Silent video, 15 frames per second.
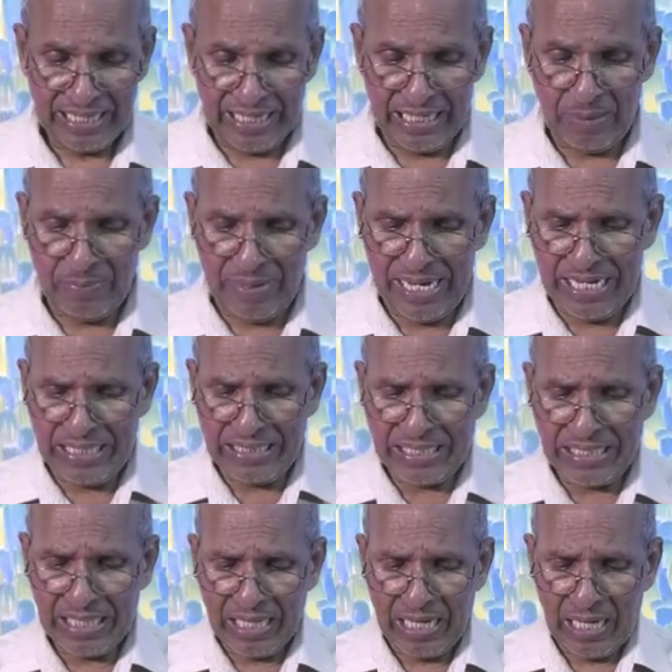It
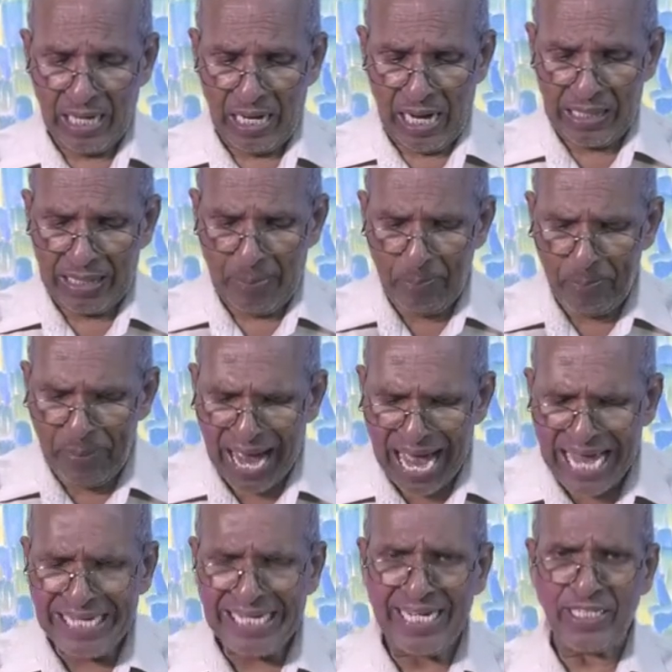means a
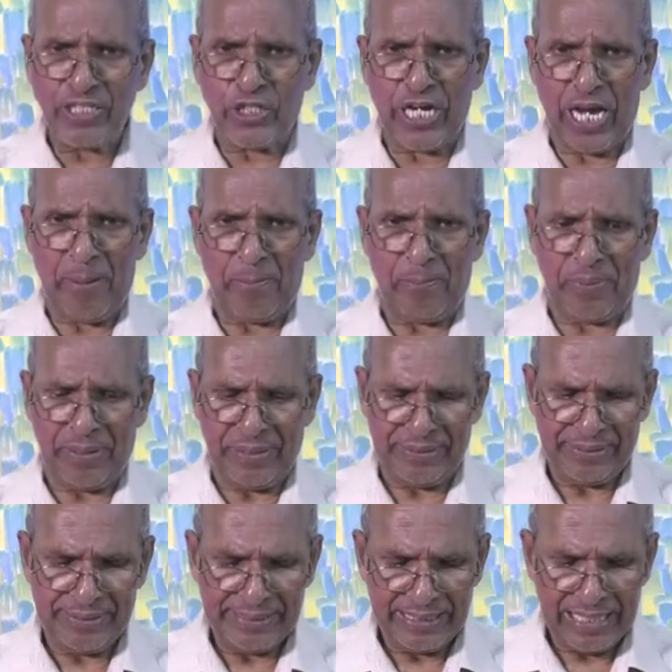companionship
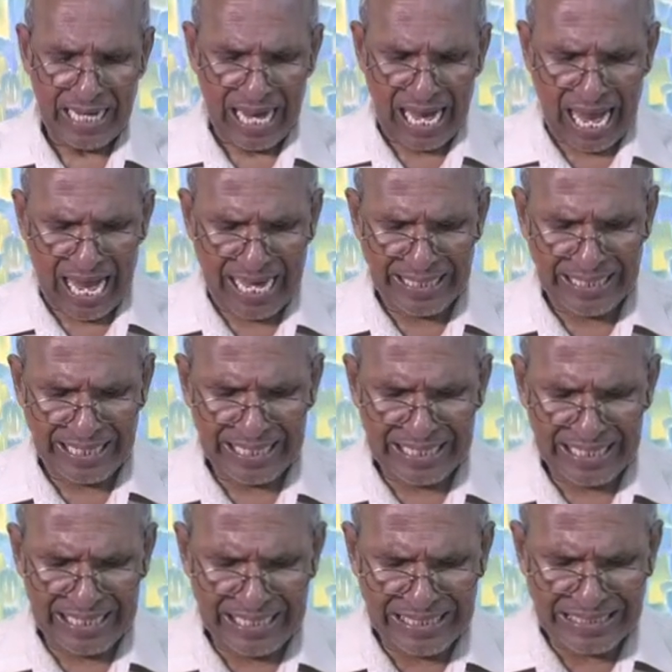and
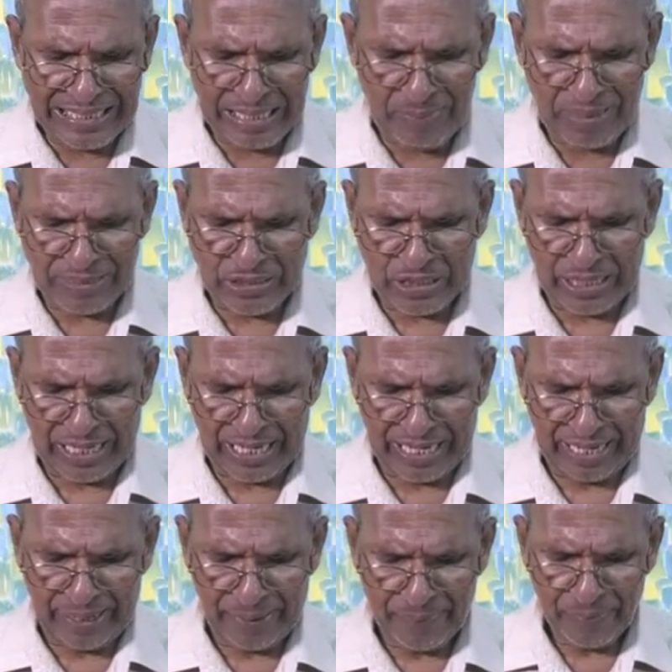
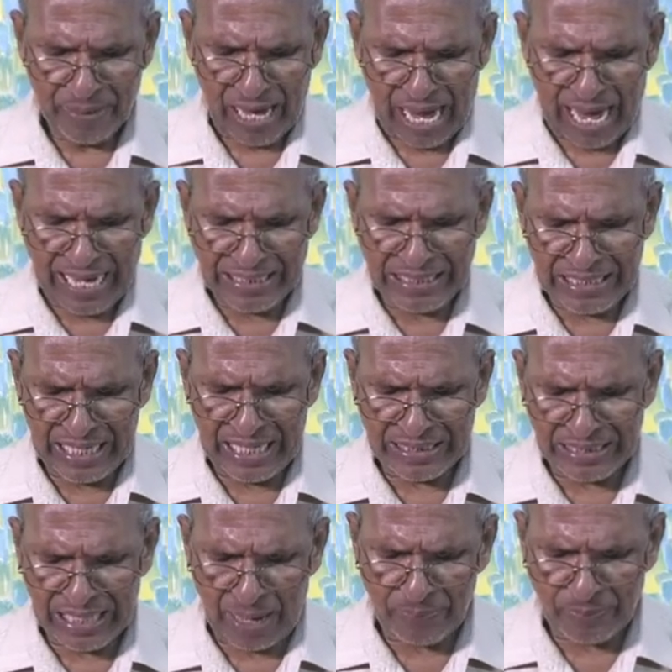intimacy.
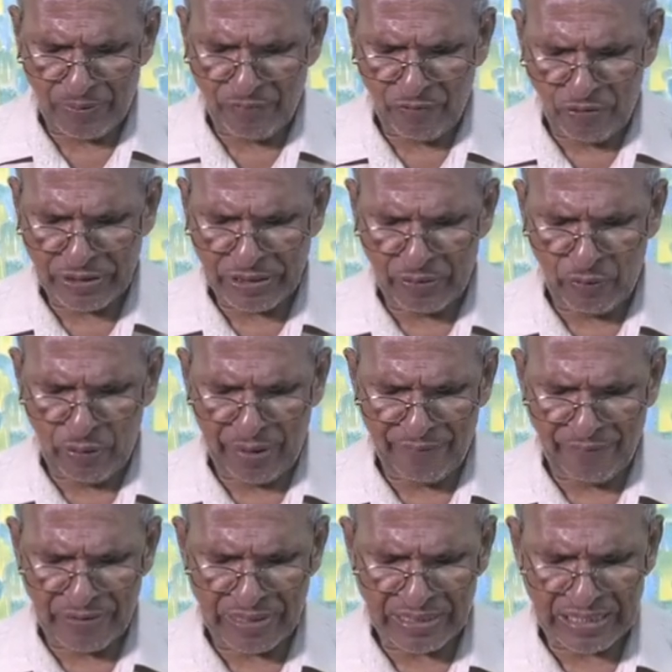Isaiah chapter
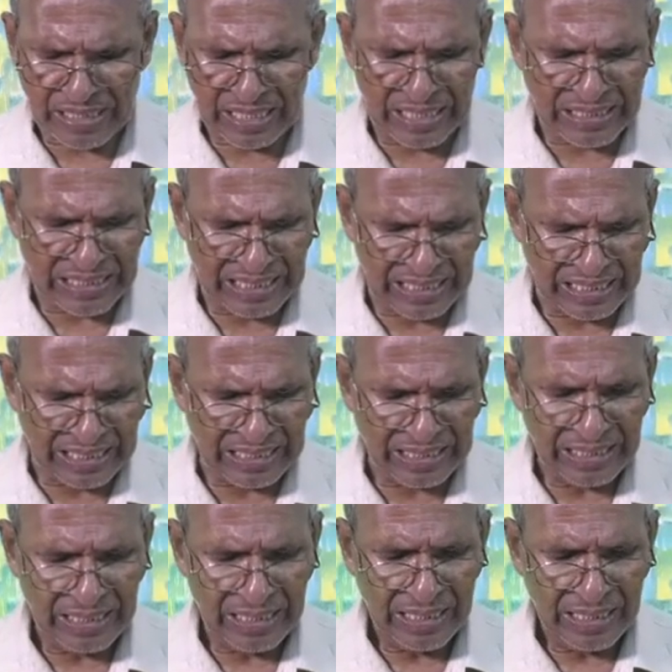41 verse 13.